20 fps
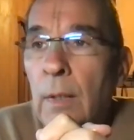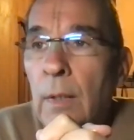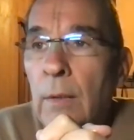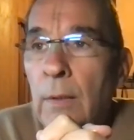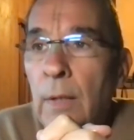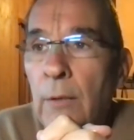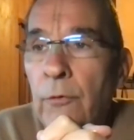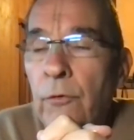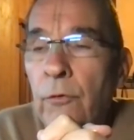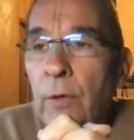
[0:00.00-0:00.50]

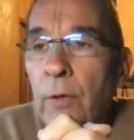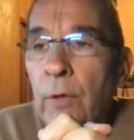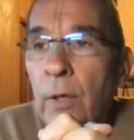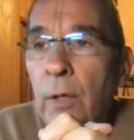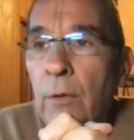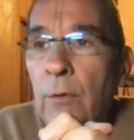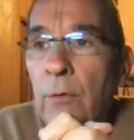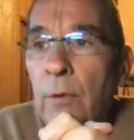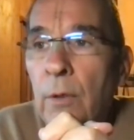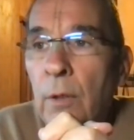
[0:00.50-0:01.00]
that
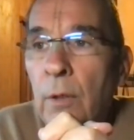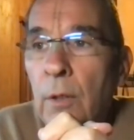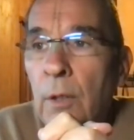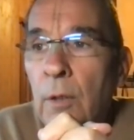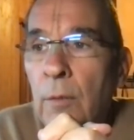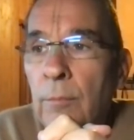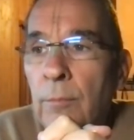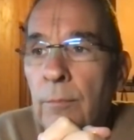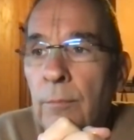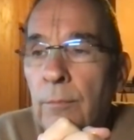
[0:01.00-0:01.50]
said,
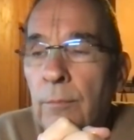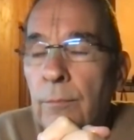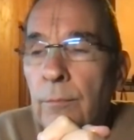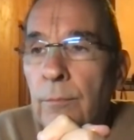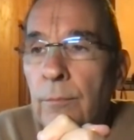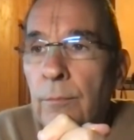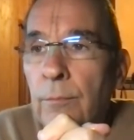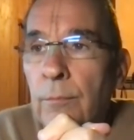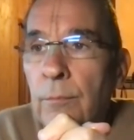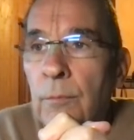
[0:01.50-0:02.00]
Sridhar
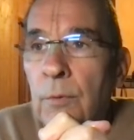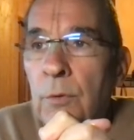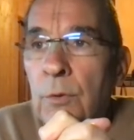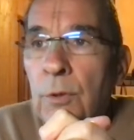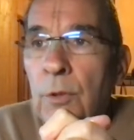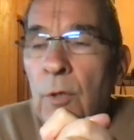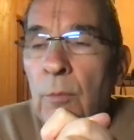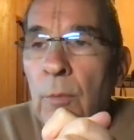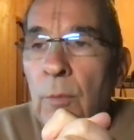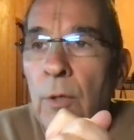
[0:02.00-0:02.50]

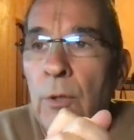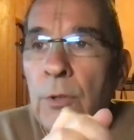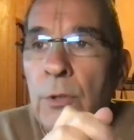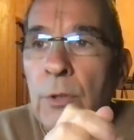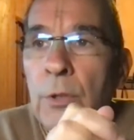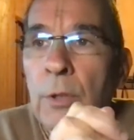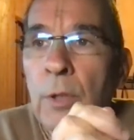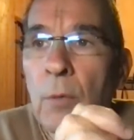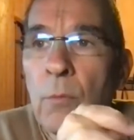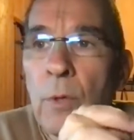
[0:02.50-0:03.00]
Maharaj
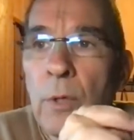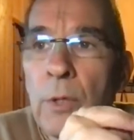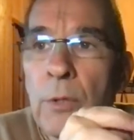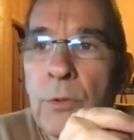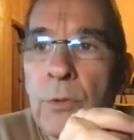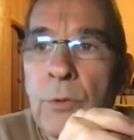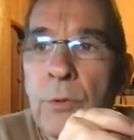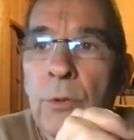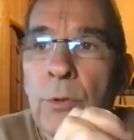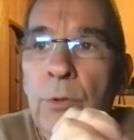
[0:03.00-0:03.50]
did not want
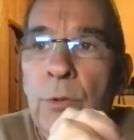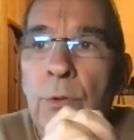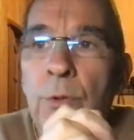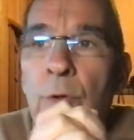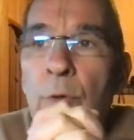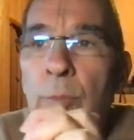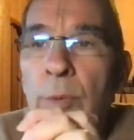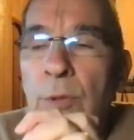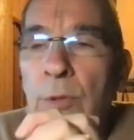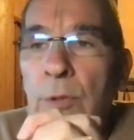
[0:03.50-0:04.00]
us to
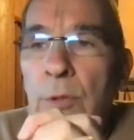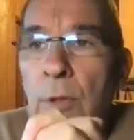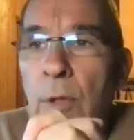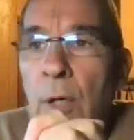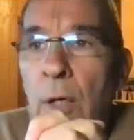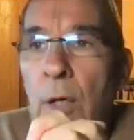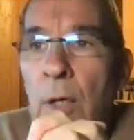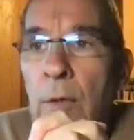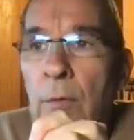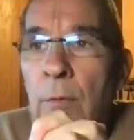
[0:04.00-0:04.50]
disturb
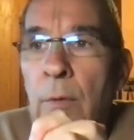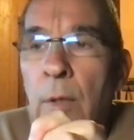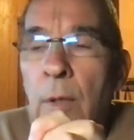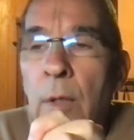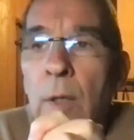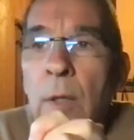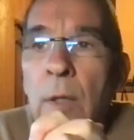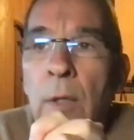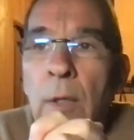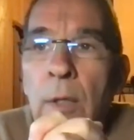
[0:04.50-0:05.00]
ISKCON.
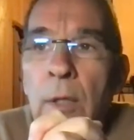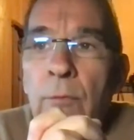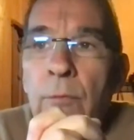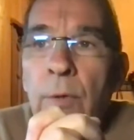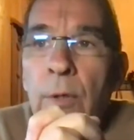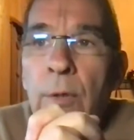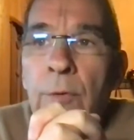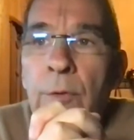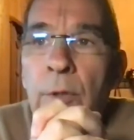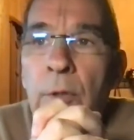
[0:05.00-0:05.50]
He
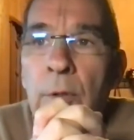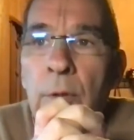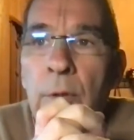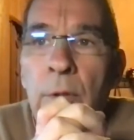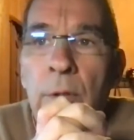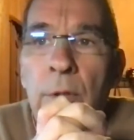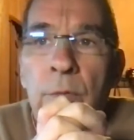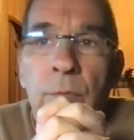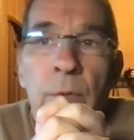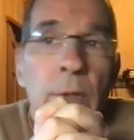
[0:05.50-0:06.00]
felt that
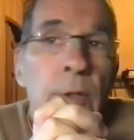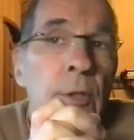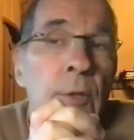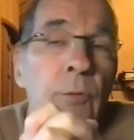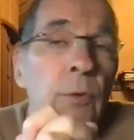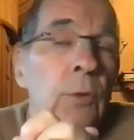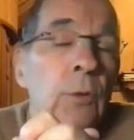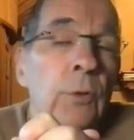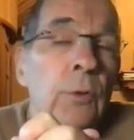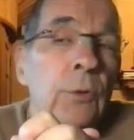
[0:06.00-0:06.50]
it's very
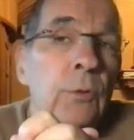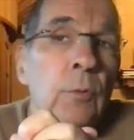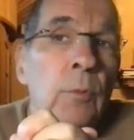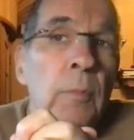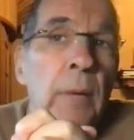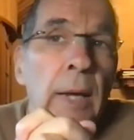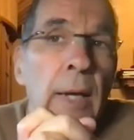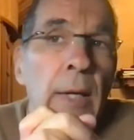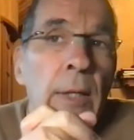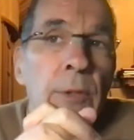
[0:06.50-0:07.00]
difficult to
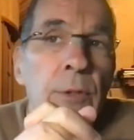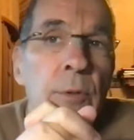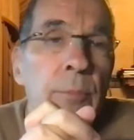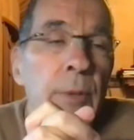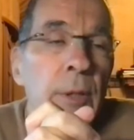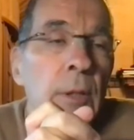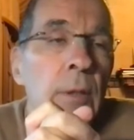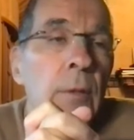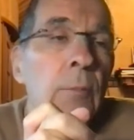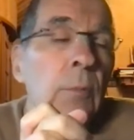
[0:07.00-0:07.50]
amass a
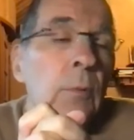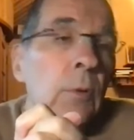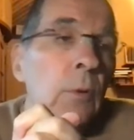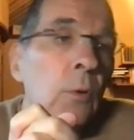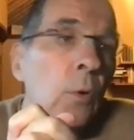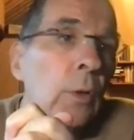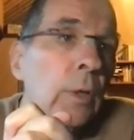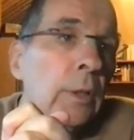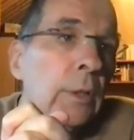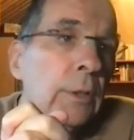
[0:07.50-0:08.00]
big
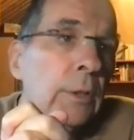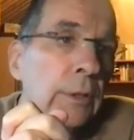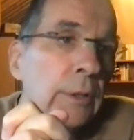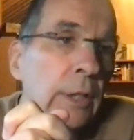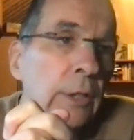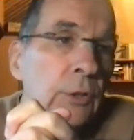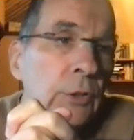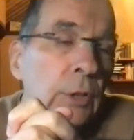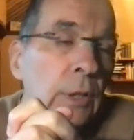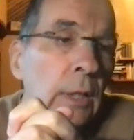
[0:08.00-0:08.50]

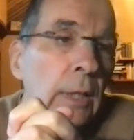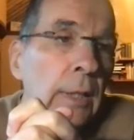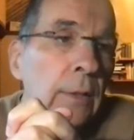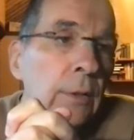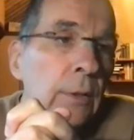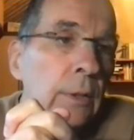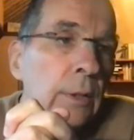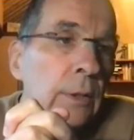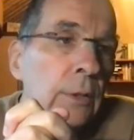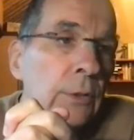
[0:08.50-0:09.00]
organization
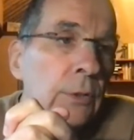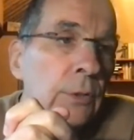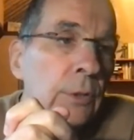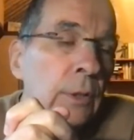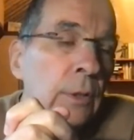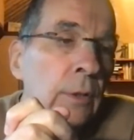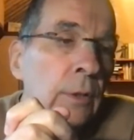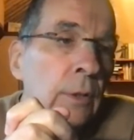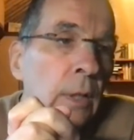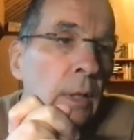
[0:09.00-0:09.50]
like this,
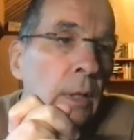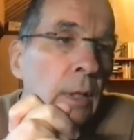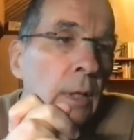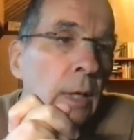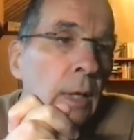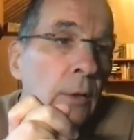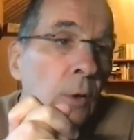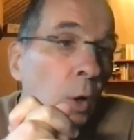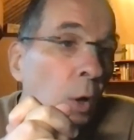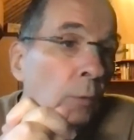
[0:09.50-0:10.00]

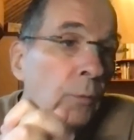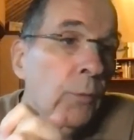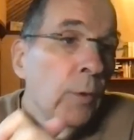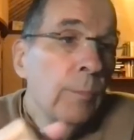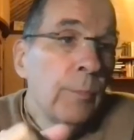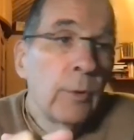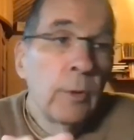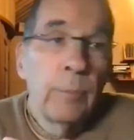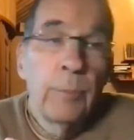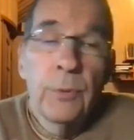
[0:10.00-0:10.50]
and all for
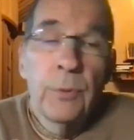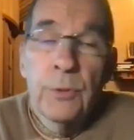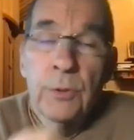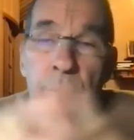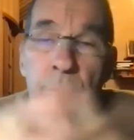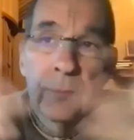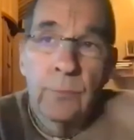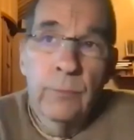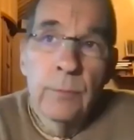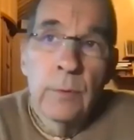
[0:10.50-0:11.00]
the purpose
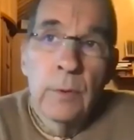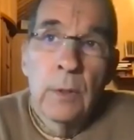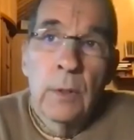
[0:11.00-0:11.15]
of